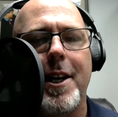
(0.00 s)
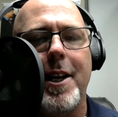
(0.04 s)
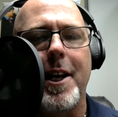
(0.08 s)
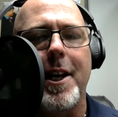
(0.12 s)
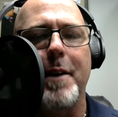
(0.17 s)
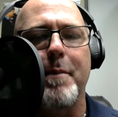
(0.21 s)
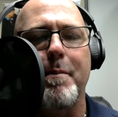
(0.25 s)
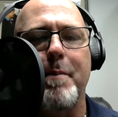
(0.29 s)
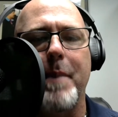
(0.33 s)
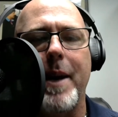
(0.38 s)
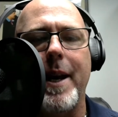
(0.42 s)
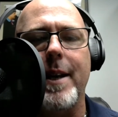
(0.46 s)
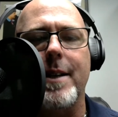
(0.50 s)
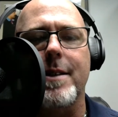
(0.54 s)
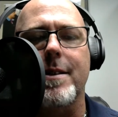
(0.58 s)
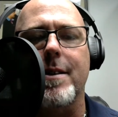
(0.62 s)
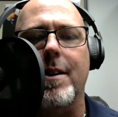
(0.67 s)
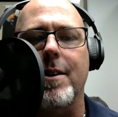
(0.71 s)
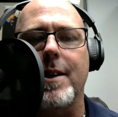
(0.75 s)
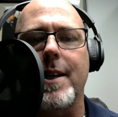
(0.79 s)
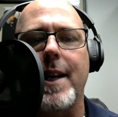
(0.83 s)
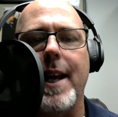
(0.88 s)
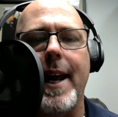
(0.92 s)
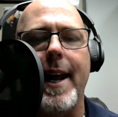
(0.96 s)
It makes our
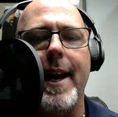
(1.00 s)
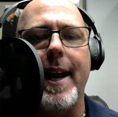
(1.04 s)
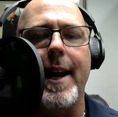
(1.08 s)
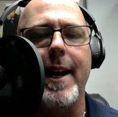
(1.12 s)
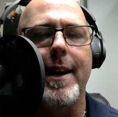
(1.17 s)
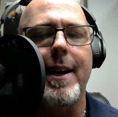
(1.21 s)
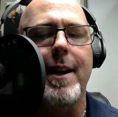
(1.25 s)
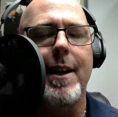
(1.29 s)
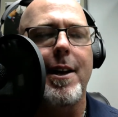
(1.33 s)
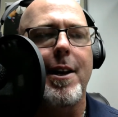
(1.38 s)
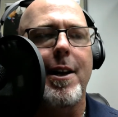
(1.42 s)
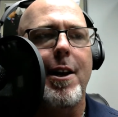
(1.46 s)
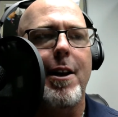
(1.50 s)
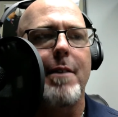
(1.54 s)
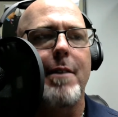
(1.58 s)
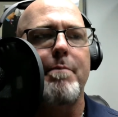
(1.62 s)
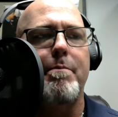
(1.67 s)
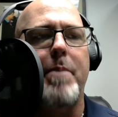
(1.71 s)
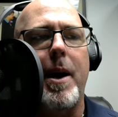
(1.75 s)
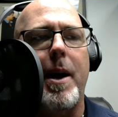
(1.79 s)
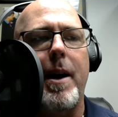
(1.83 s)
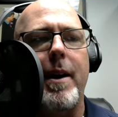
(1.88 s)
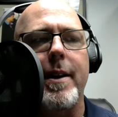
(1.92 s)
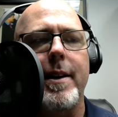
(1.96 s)
day.
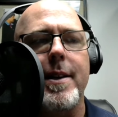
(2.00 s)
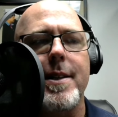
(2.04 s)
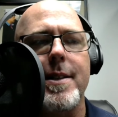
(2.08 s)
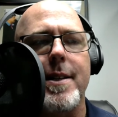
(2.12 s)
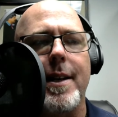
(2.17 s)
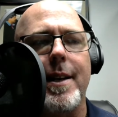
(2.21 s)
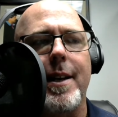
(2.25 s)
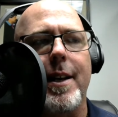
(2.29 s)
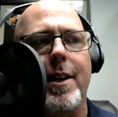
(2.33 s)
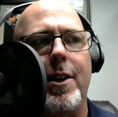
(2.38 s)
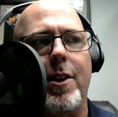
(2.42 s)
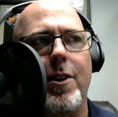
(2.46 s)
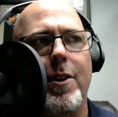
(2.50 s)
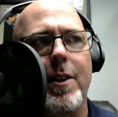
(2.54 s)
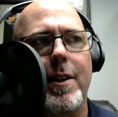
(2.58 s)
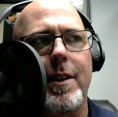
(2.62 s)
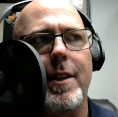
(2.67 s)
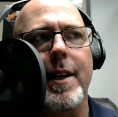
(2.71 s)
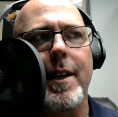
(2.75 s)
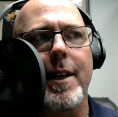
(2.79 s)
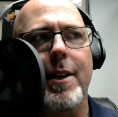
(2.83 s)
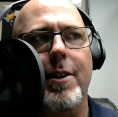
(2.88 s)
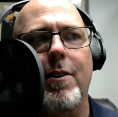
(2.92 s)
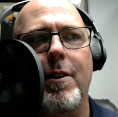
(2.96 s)
But is it a good
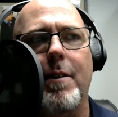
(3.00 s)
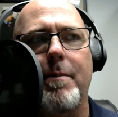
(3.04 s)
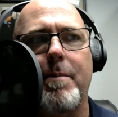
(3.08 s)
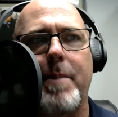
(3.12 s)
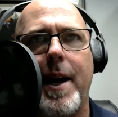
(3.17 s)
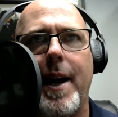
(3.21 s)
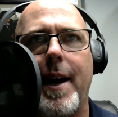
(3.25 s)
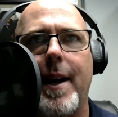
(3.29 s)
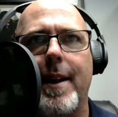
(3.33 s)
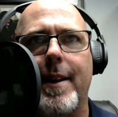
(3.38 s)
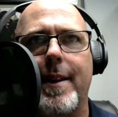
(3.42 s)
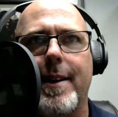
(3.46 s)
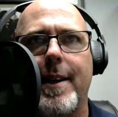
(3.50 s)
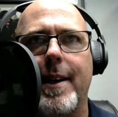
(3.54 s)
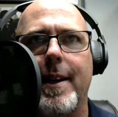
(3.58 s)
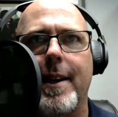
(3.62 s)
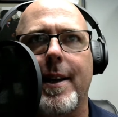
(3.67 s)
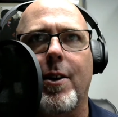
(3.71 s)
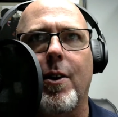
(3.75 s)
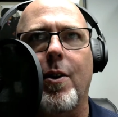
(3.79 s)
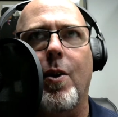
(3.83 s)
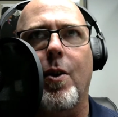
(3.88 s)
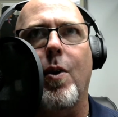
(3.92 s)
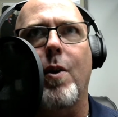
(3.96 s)
thing or a bad
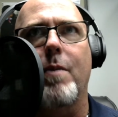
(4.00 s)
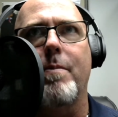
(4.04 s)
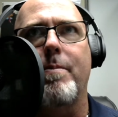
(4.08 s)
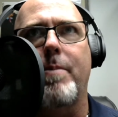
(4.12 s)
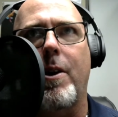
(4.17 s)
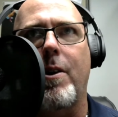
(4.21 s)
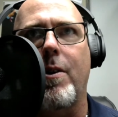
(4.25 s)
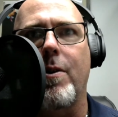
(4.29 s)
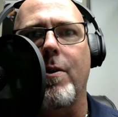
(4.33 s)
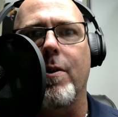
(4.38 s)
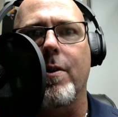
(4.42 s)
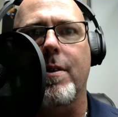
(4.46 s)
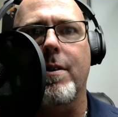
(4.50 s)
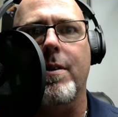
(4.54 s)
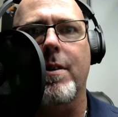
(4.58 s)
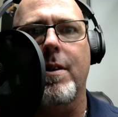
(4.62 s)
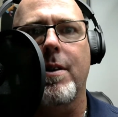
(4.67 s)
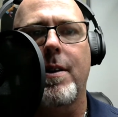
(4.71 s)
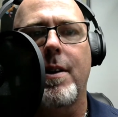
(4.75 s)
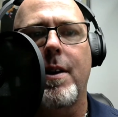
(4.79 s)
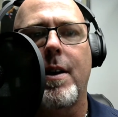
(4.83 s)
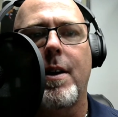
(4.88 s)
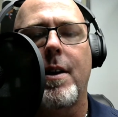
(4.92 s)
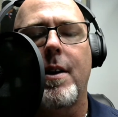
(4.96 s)
thing or both?
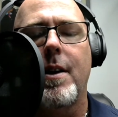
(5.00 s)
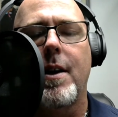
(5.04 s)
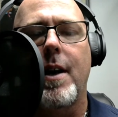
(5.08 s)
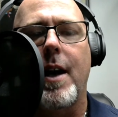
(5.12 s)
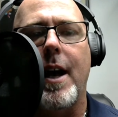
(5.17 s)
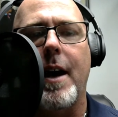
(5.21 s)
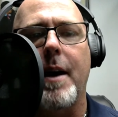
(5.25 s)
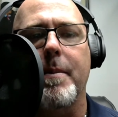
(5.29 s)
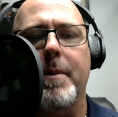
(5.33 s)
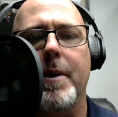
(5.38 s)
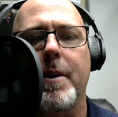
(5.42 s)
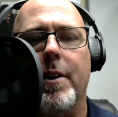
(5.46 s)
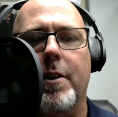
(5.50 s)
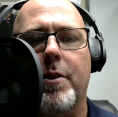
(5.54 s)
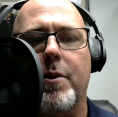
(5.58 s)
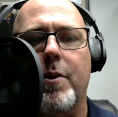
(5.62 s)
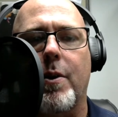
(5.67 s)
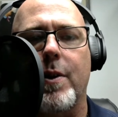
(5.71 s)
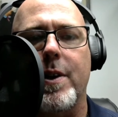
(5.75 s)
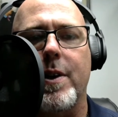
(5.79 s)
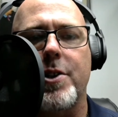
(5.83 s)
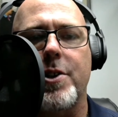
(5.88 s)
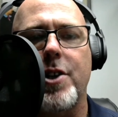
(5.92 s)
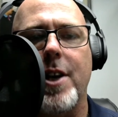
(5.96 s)
I'm going to
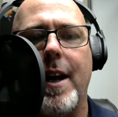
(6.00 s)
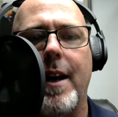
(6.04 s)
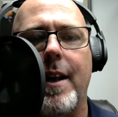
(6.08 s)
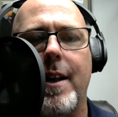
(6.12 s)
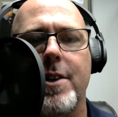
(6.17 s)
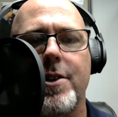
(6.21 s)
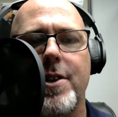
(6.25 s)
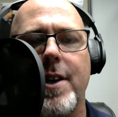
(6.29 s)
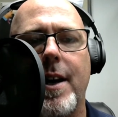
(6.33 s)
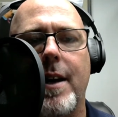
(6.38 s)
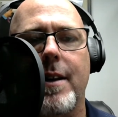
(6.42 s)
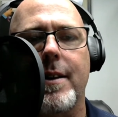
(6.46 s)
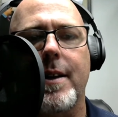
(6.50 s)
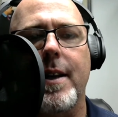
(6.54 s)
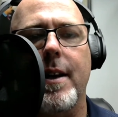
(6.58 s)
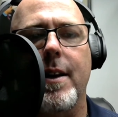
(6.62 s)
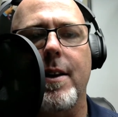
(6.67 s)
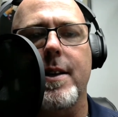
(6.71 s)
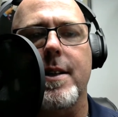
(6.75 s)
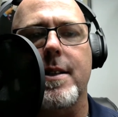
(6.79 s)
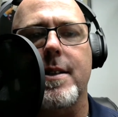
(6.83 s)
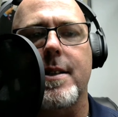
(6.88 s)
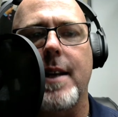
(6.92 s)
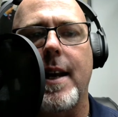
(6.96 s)
throw a challenge out there
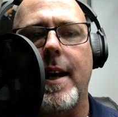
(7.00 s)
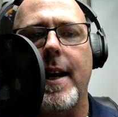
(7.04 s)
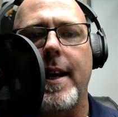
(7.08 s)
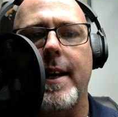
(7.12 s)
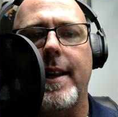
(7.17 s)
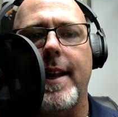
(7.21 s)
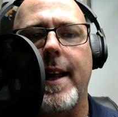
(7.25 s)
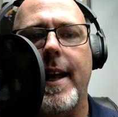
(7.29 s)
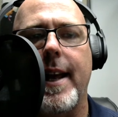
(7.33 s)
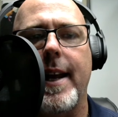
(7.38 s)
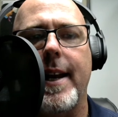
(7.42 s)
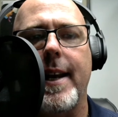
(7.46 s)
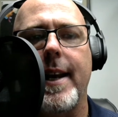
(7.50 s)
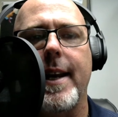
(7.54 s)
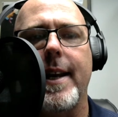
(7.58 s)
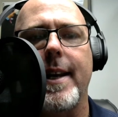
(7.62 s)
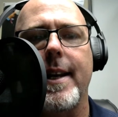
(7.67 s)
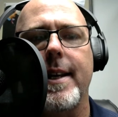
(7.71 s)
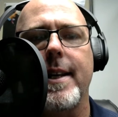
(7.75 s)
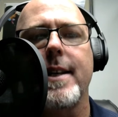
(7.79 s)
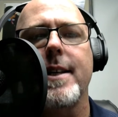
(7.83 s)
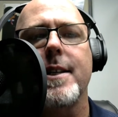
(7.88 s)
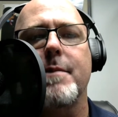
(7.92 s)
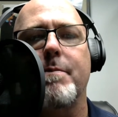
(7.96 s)
to say that it
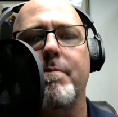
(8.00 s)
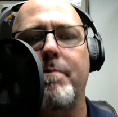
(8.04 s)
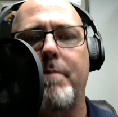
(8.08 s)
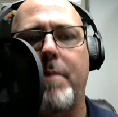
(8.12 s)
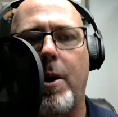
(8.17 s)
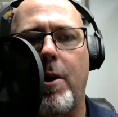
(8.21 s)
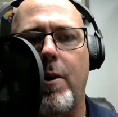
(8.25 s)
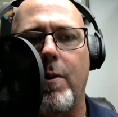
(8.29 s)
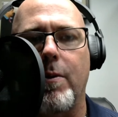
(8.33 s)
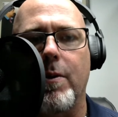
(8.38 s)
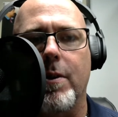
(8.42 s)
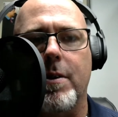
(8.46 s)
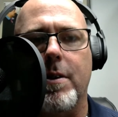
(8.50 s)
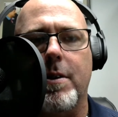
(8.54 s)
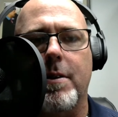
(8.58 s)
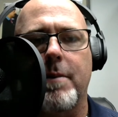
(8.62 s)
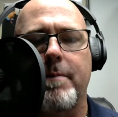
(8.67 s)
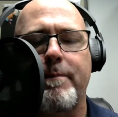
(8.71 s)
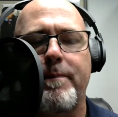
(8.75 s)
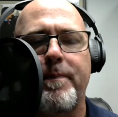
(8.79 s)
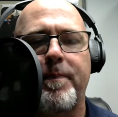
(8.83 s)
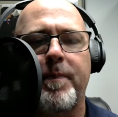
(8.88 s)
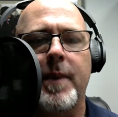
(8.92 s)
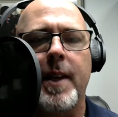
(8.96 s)
is both.
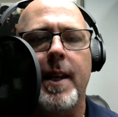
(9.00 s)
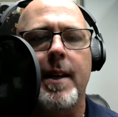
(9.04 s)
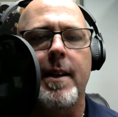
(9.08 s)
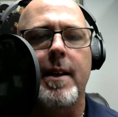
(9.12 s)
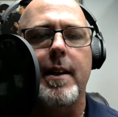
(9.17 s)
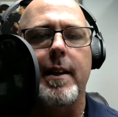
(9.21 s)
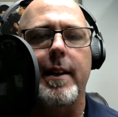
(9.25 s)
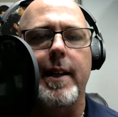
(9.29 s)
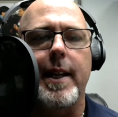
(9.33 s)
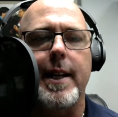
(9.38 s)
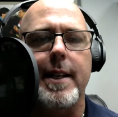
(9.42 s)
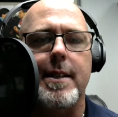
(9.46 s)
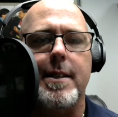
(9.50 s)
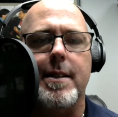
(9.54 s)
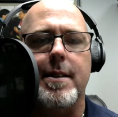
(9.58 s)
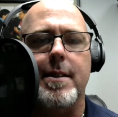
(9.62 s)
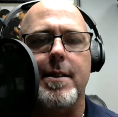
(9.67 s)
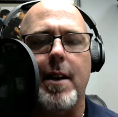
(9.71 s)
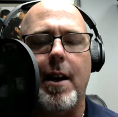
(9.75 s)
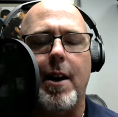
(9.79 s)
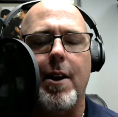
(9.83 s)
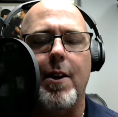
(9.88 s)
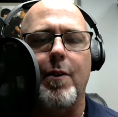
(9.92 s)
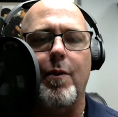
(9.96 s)
Let's
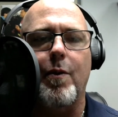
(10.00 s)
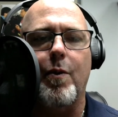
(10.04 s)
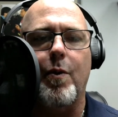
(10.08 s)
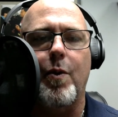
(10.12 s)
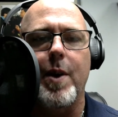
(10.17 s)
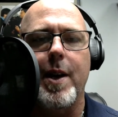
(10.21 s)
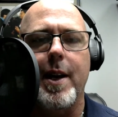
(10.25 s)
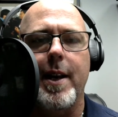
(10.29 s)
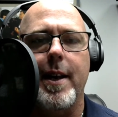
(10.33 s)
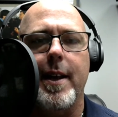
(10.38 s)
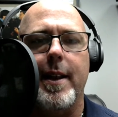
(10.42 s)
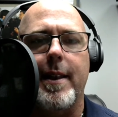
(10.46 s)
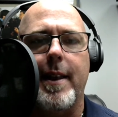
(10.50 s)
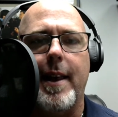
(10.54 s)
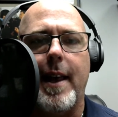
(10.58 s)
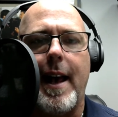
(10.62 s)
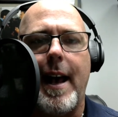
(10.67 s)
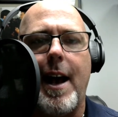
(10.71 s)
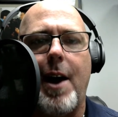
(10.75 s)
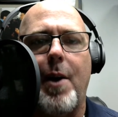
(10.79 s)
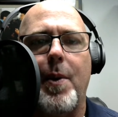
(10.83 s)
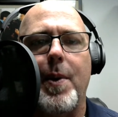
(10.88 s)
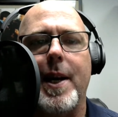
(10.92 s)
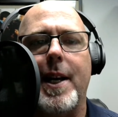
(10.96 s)
start with
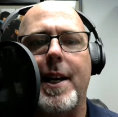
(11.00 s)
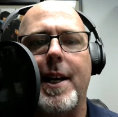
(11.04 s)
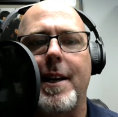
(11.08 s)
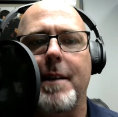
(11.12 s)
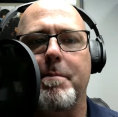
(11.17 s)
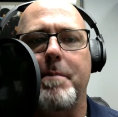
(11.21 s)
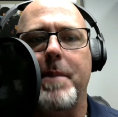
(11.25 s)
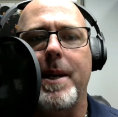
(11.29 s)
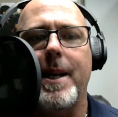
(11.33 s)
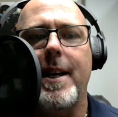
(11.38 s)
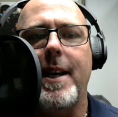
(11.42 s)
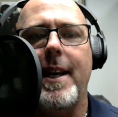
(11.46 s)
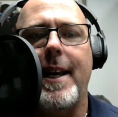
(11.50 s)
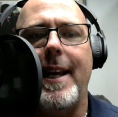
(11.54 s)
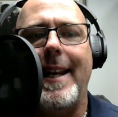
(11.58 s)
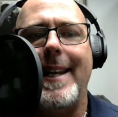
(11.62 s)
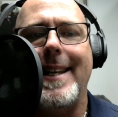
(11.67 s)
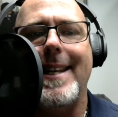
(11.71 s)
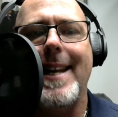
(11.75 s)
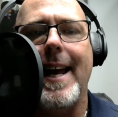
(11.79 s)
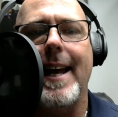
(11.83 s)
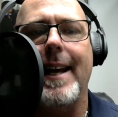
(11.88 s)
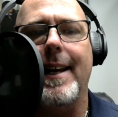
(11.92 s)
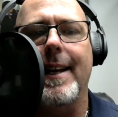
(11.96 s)
how it can be
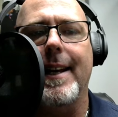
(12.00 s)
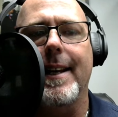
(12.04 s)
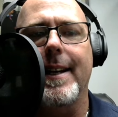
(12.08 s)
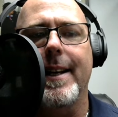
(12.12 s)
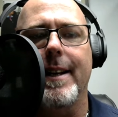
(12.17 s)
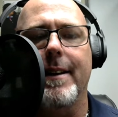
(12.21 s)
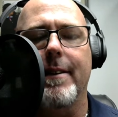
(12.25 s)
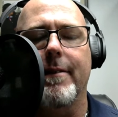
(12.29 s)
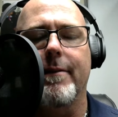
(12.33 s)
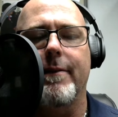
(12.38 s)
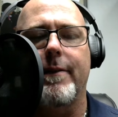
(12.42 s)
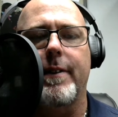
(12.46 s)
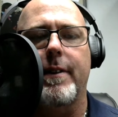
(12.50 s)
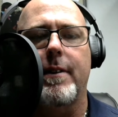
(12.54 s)
negative.